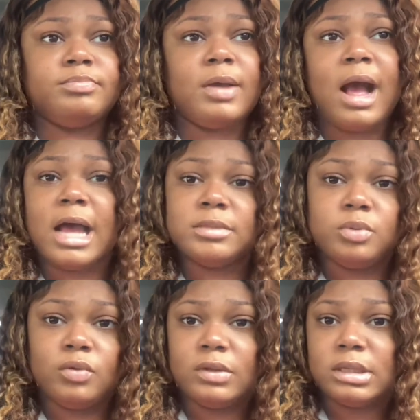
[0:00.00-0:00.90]

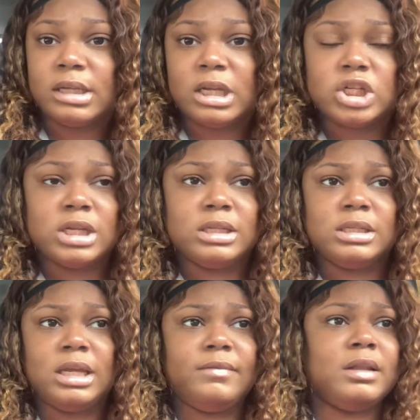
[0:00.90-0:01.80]
hospital visitations.
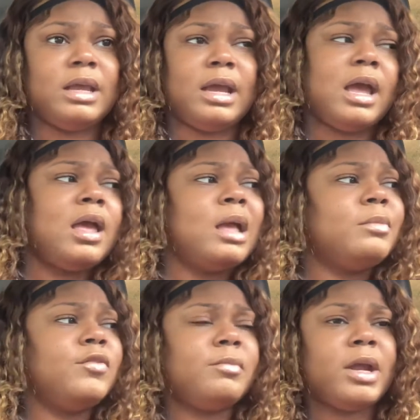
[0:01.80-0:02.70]
Even like
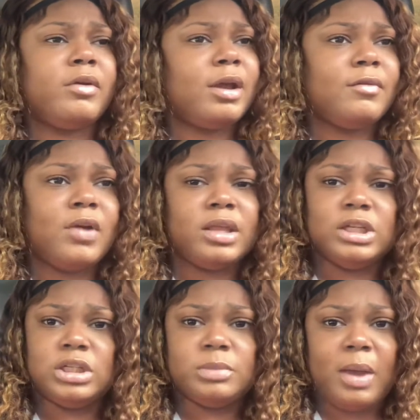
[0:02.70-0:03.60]
before my grandfather
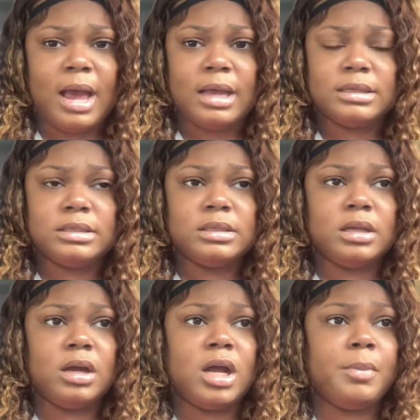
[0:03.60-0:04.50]
just passed
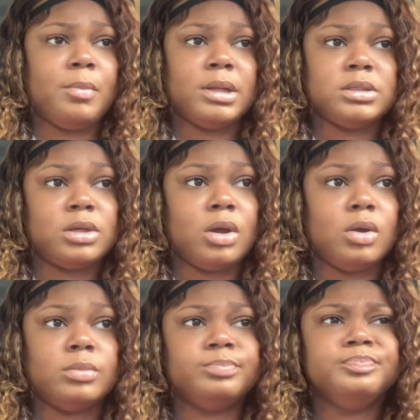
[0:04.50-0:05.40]
a couple months ago,
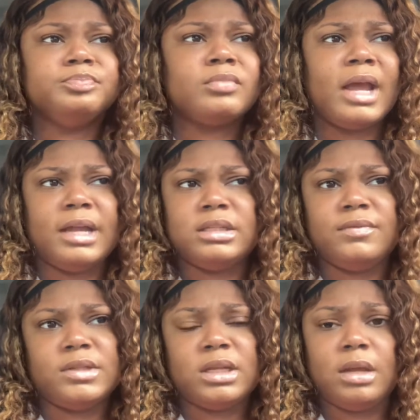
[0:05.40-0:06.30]
I used to
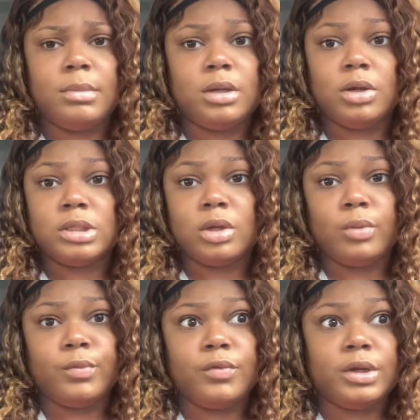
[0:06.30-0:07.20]
visit him in a nursing
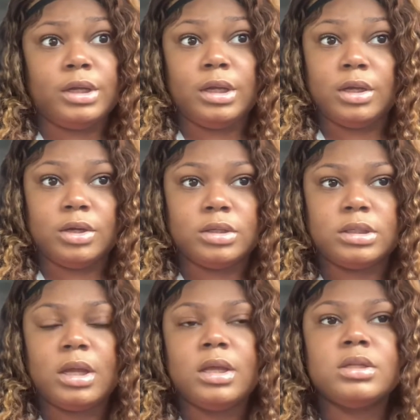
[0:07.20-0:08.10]
home for years.
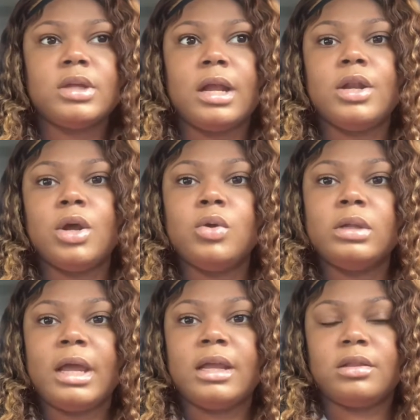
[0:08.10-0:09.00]
So I know
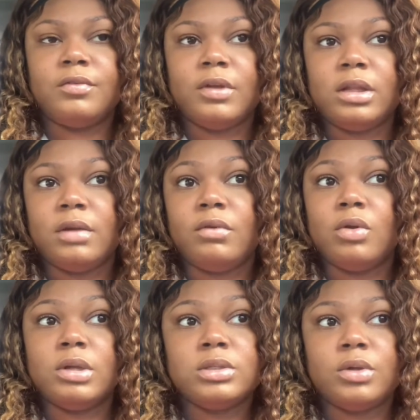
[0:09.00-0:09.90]
like the feeling of
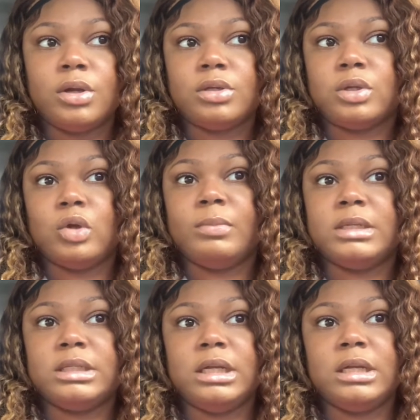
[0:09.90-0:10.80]
going to a nursing home
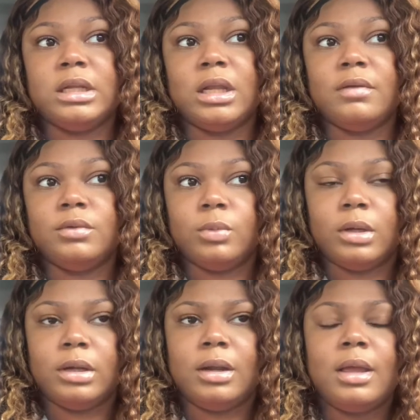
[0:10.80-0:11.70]
and seeing a loved
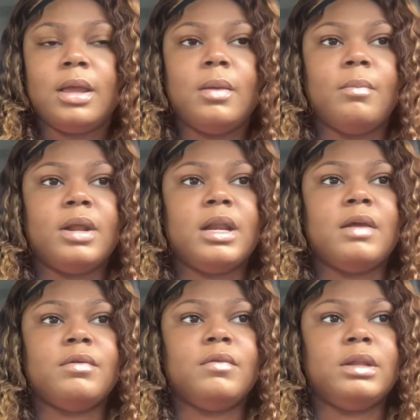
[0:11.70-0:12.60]
one, but I
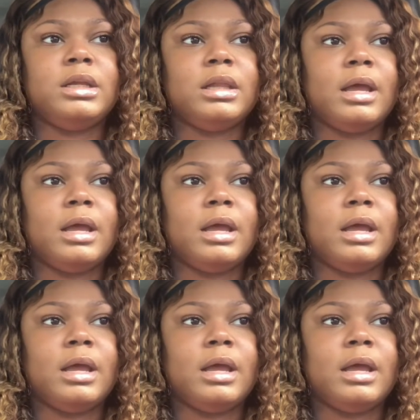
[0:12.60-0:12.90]
don't really